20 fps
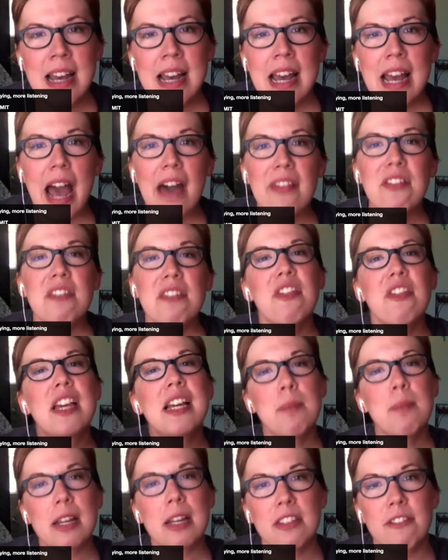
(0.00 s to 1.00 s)
And then think
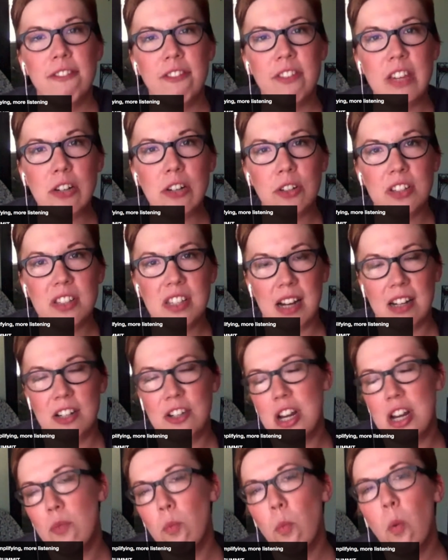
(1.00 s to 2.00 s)
about the feel
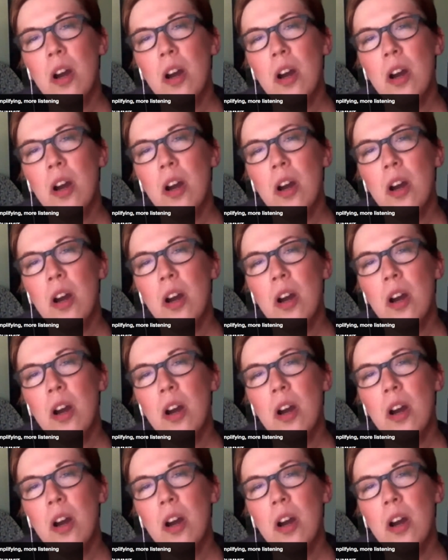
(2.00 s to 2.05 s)
section. What